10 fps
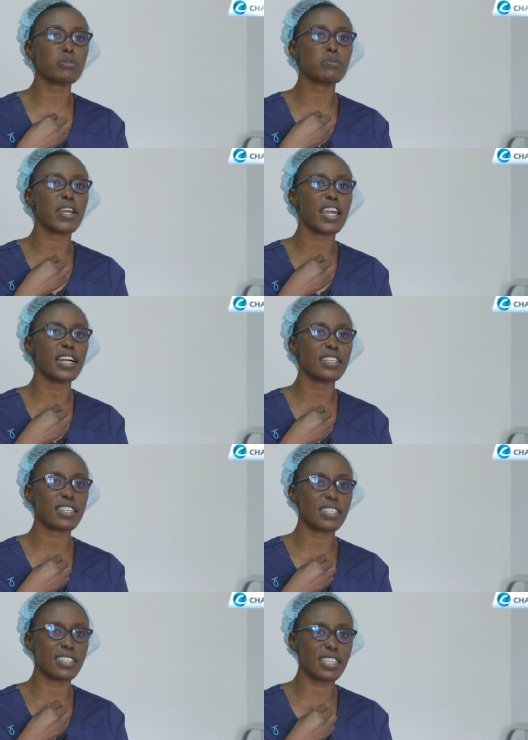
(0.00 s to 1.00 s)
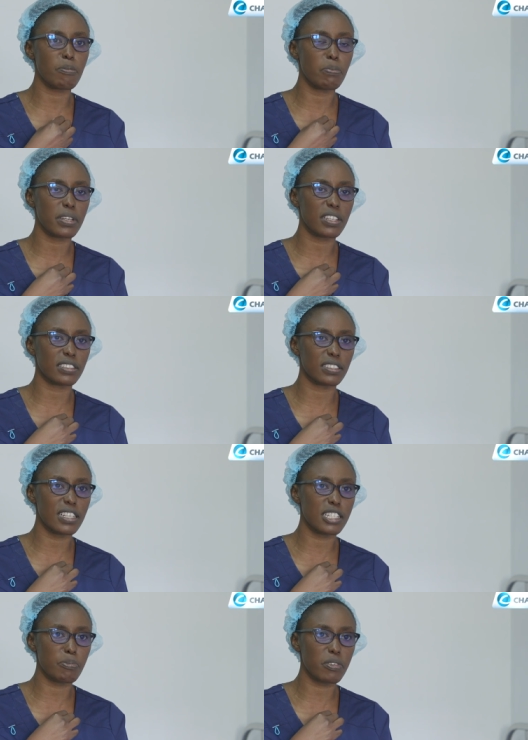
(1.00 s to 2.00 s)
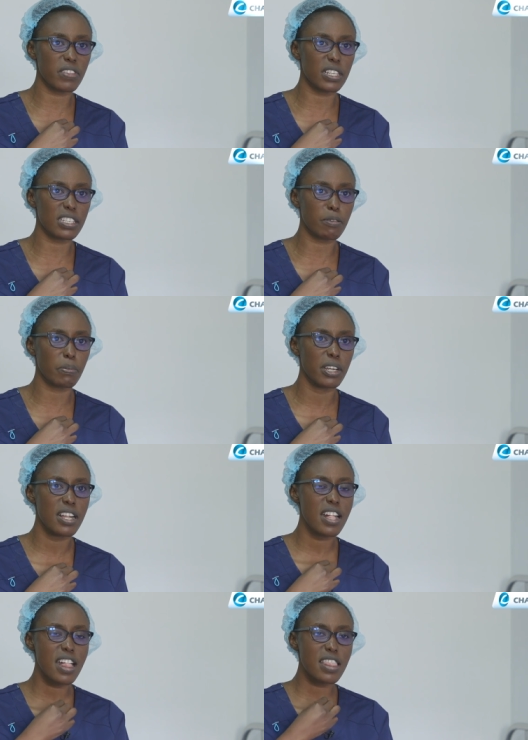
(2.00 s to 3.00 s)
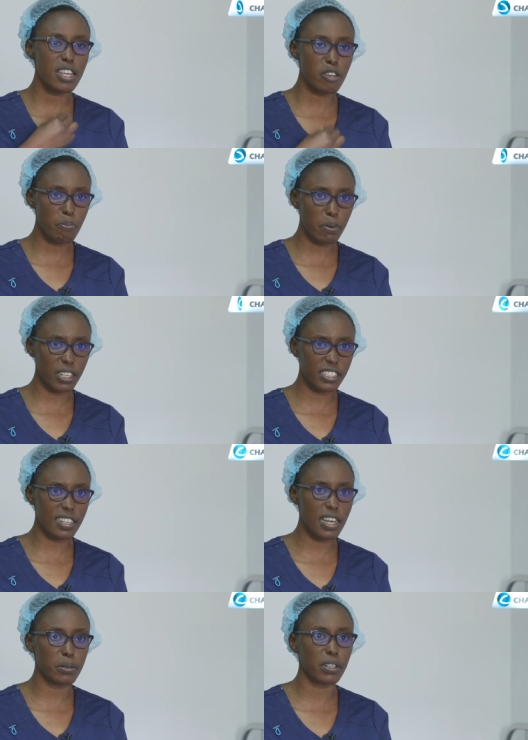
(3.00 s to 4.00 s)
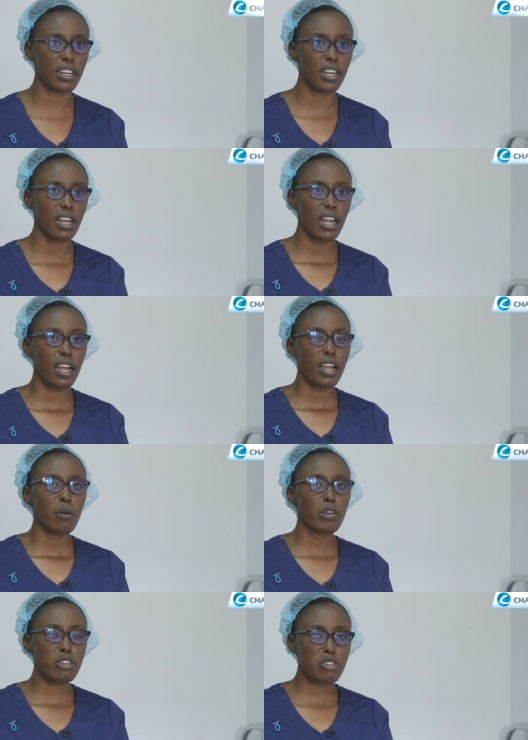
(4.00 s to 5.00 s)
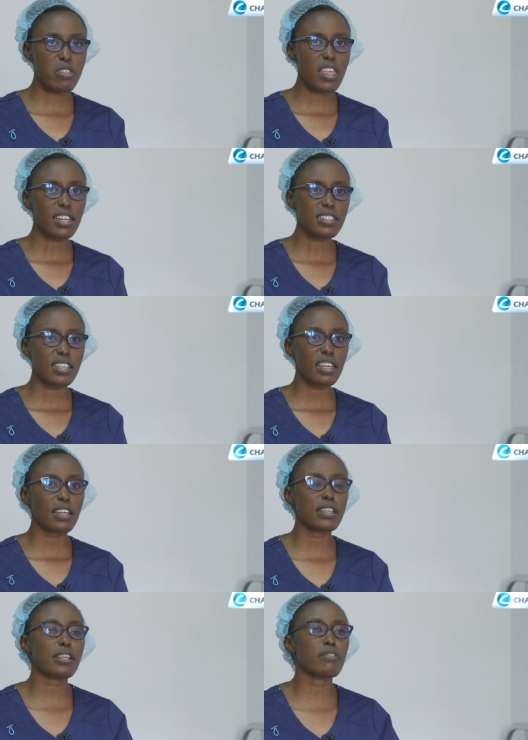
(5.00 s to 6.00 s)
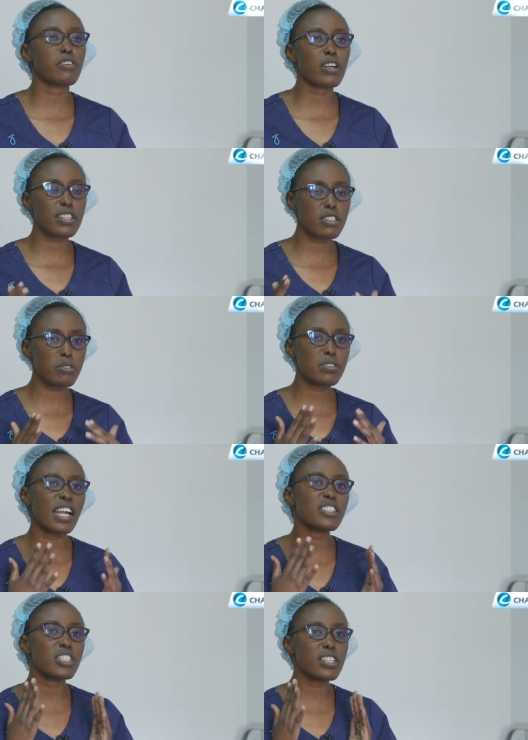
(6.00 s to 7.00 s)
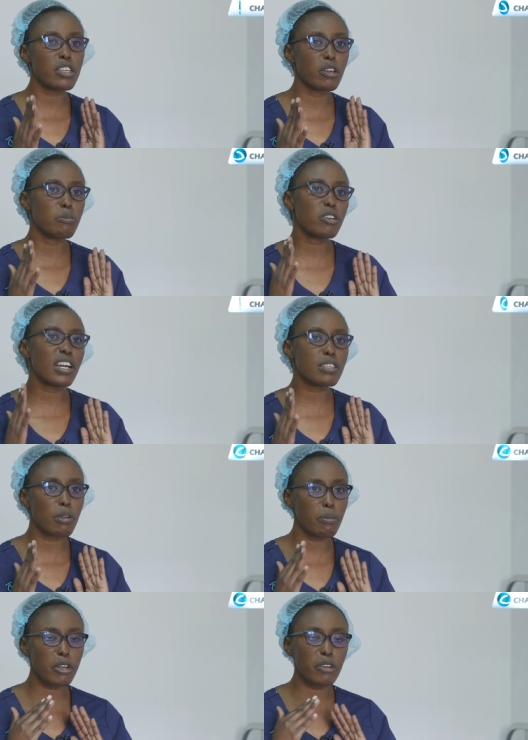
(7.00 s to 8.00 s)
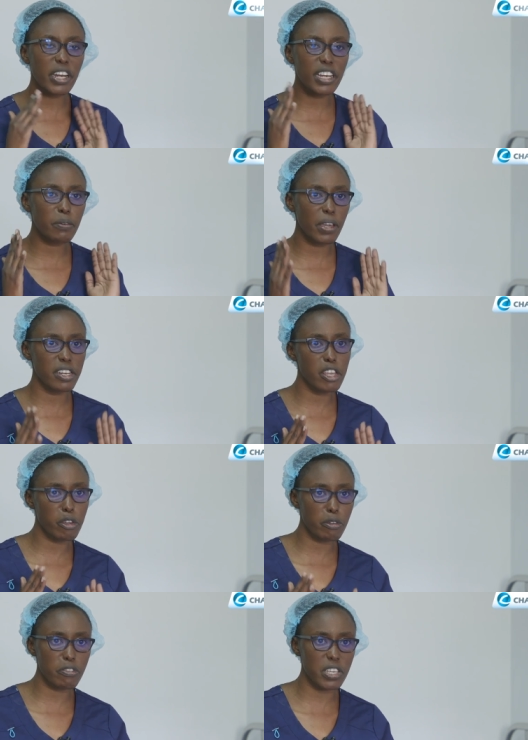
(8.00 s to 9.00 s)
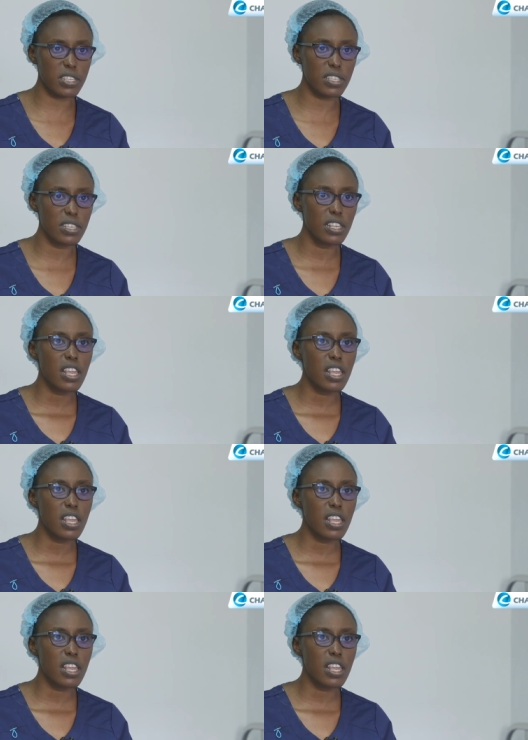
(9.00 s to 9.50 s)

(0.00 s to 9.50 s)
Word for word: to where the zip is, the tip of the zip. Then you pull it down. When you do that, it avoids you touching your mucous membrane or anywhere near your face.